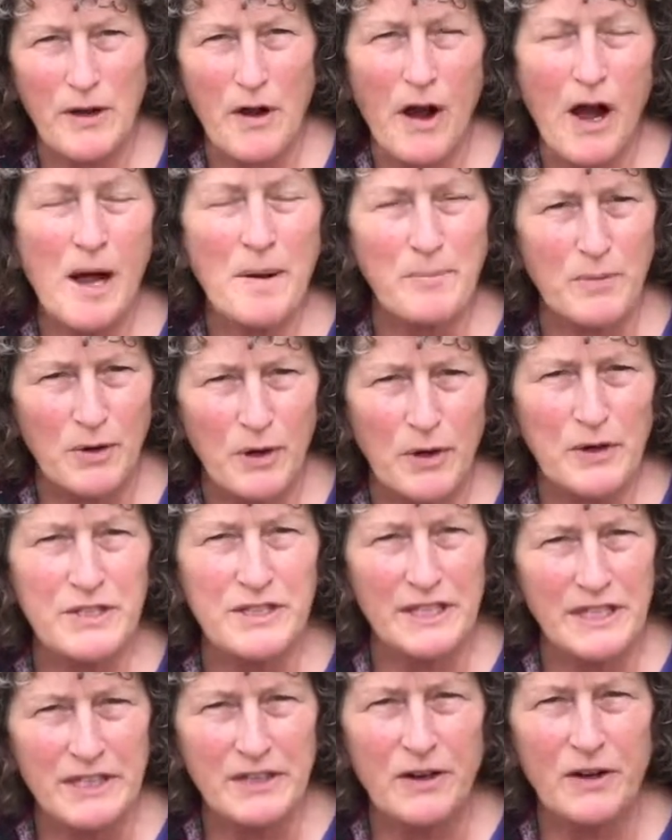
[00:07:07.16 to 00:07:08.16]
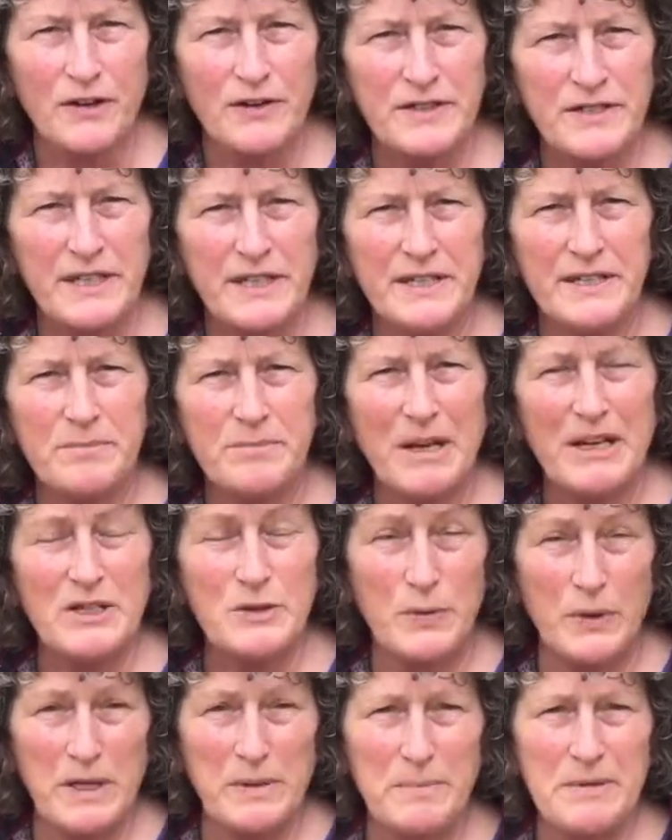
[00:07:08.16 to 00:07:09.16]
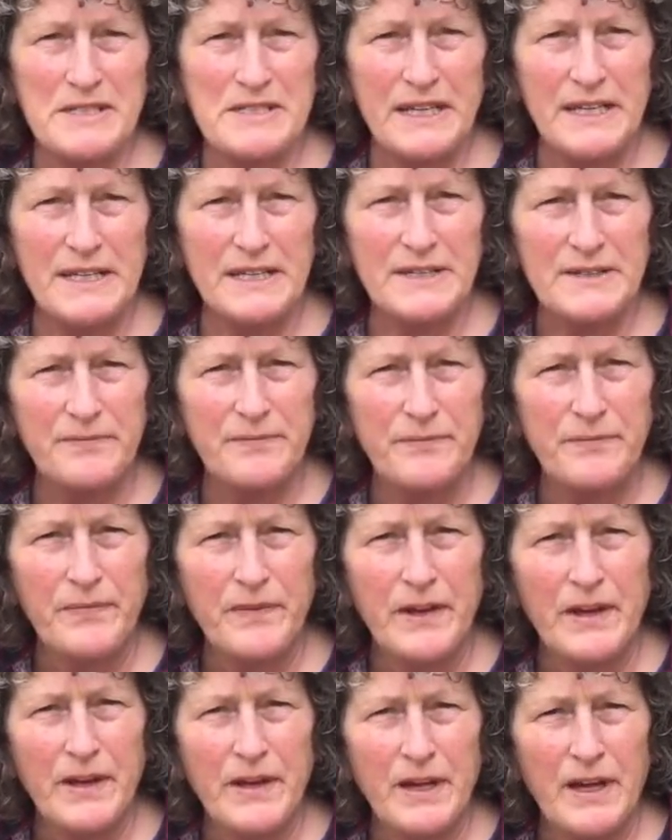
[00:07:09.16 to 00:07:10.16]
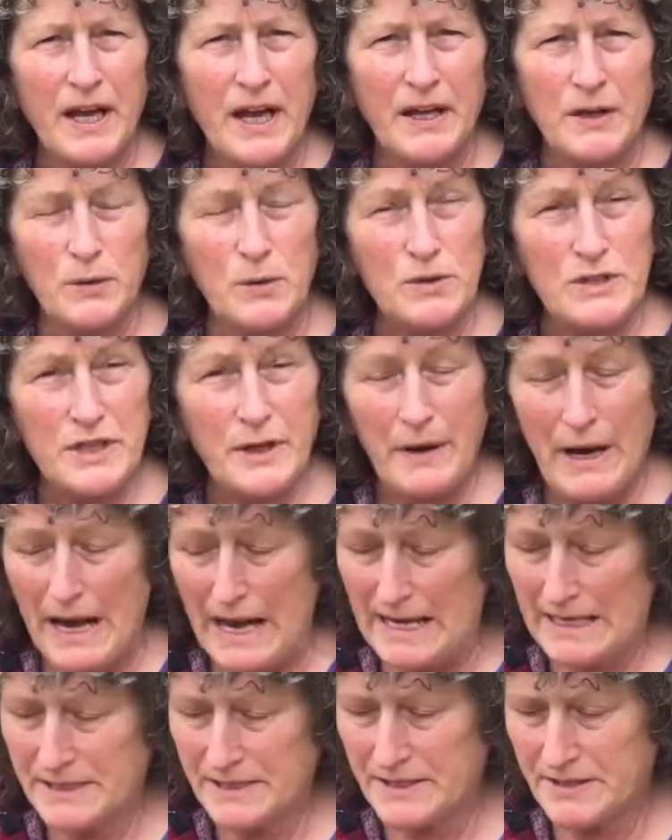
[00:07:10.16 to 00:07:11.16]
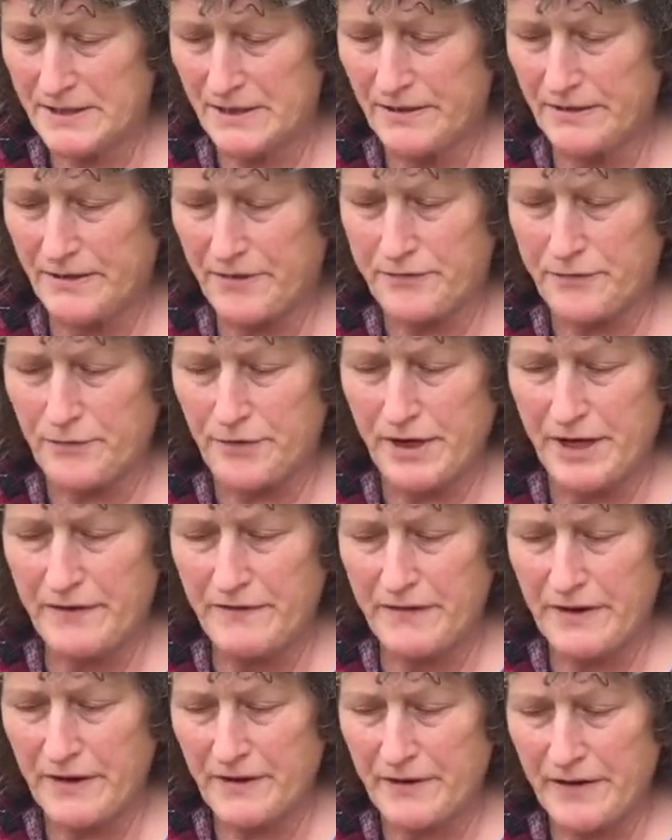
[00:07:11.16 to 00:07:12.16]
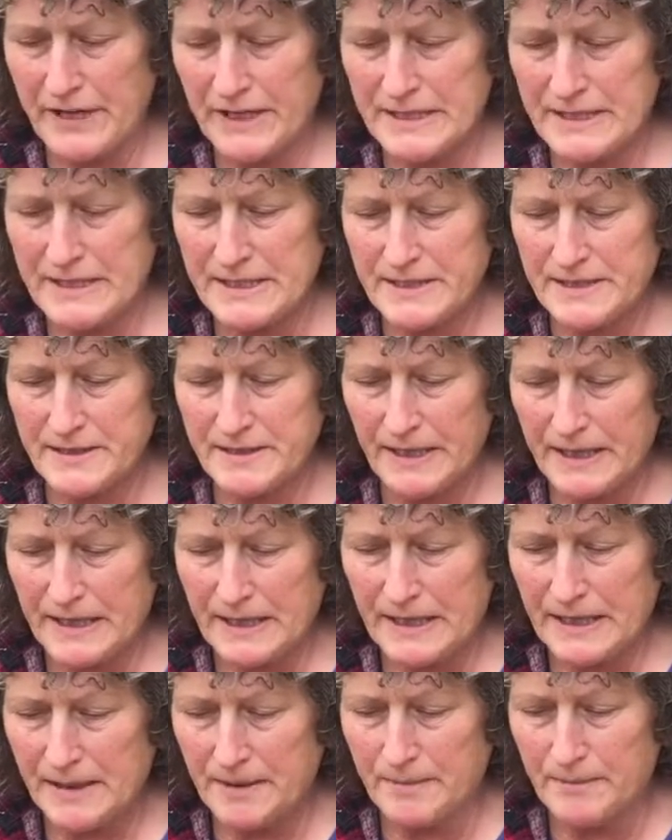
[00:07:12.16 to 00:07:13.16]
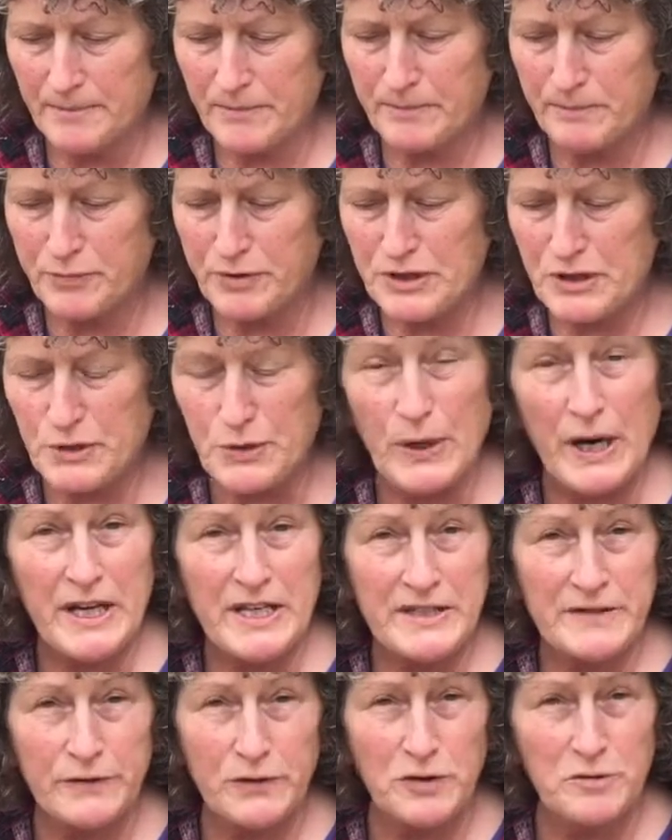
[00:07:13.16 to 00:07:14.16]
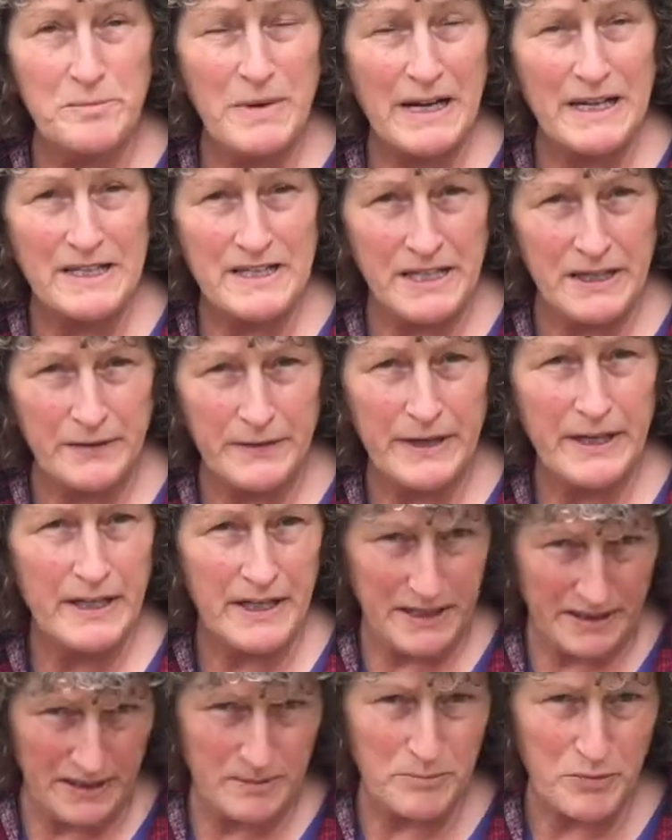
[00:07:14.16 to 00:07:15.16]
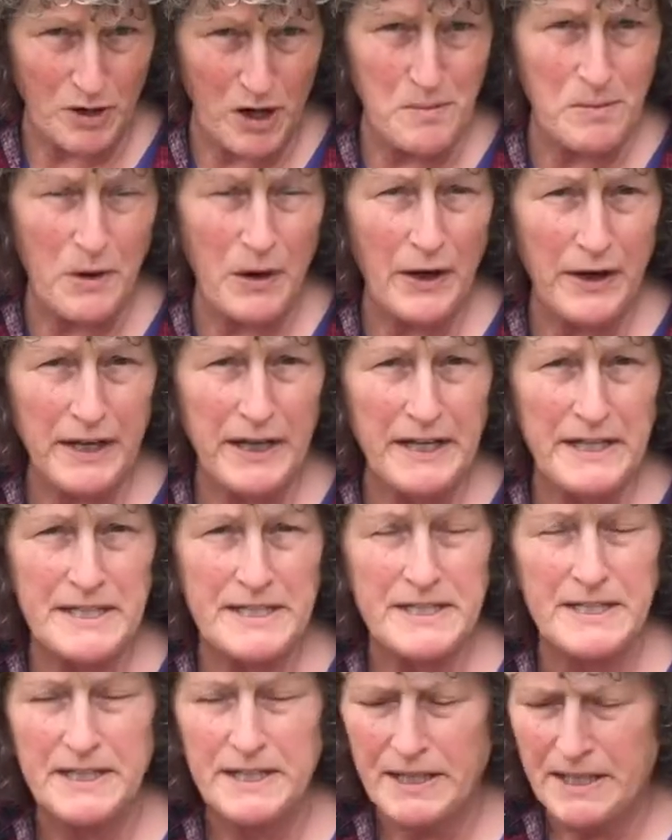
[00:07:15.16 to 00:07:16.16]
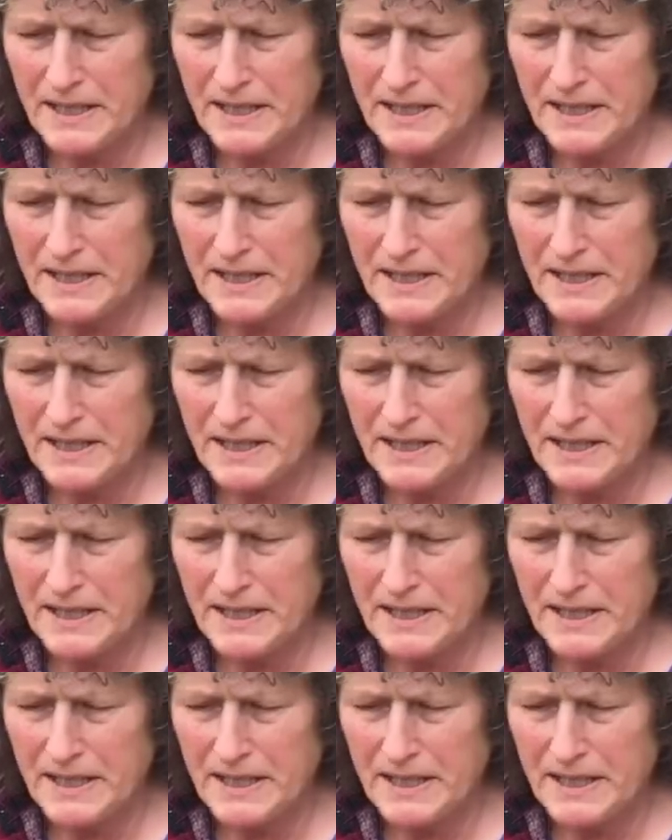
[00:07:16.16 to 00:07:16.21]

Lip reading: a high protein content, about 20%. It also has 3 various strains of good bacteria and probiotics.